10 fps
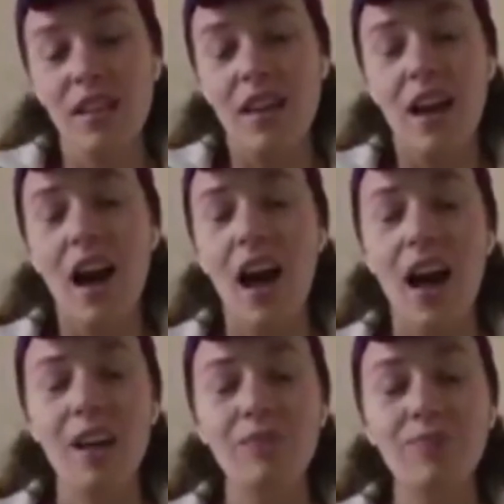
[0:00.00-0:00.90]

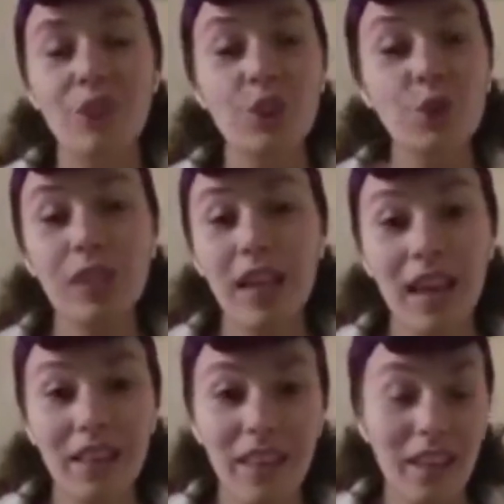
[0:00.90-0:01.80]
you
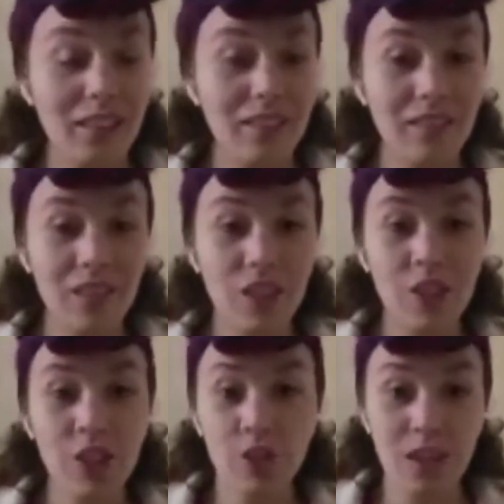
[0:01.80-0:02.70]
can then
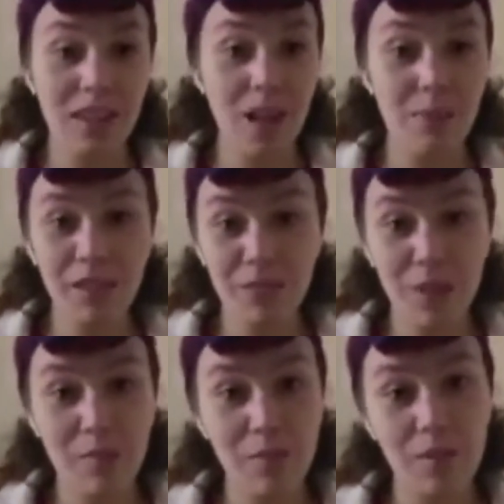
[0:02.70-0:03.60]
shred that piece of
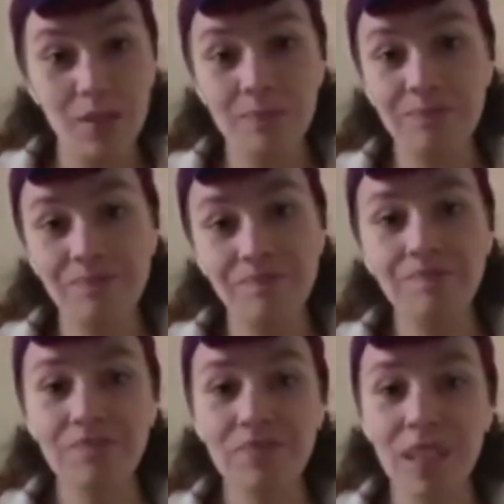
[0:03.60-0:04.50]
paper
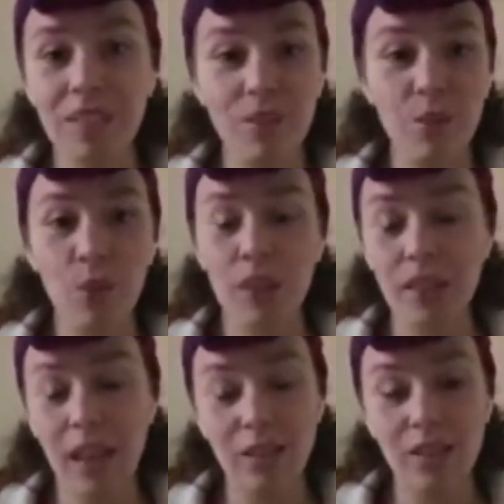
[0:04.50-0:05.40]
if you wrote
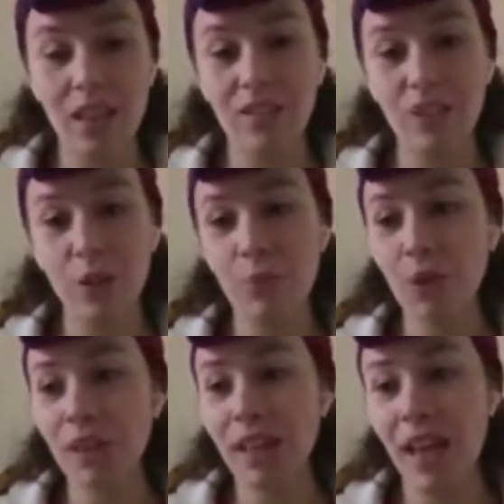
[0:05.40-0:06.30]
it outside of a
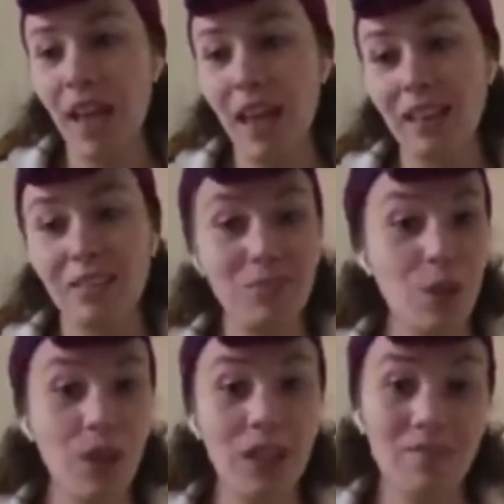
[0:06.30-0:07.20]
notebook and
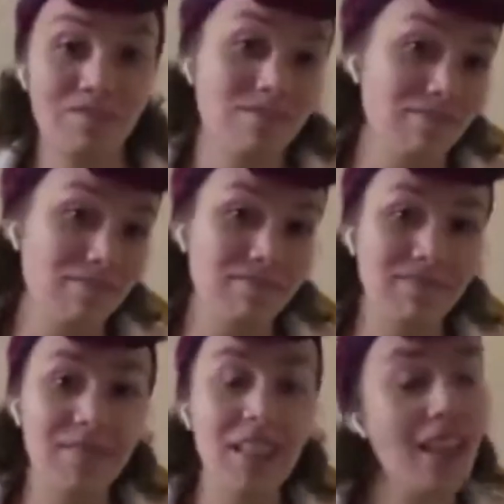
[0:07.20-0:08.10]
burn it.
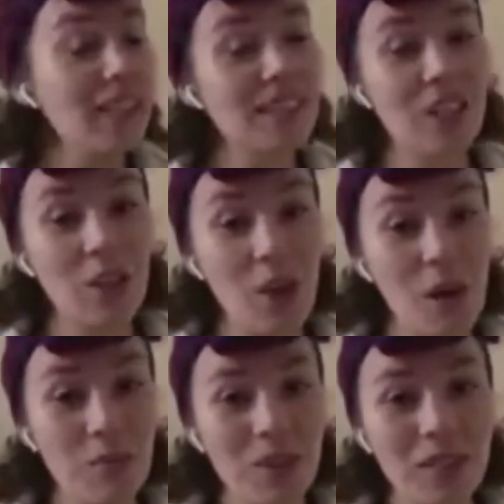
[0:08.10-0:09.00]
That's another
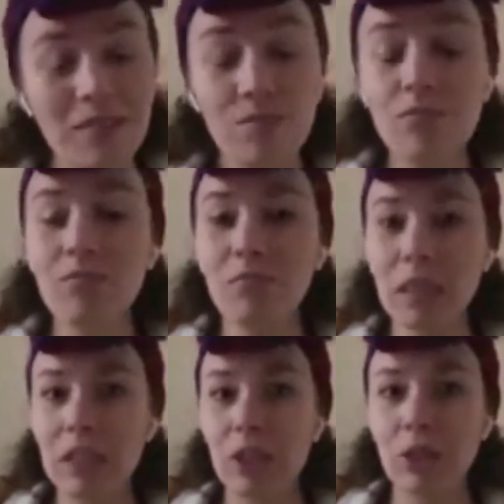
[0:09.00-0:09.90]
option.
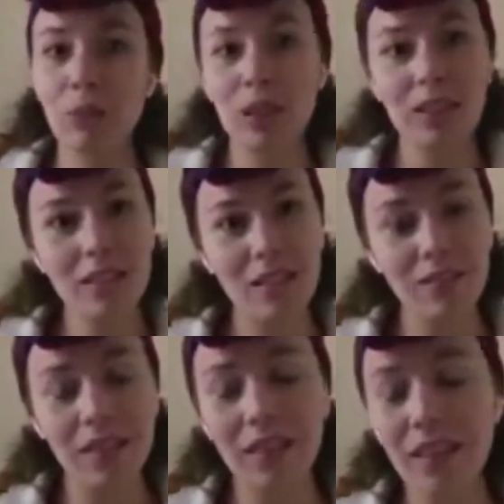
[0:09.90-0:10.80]
Make sure you burn it safely.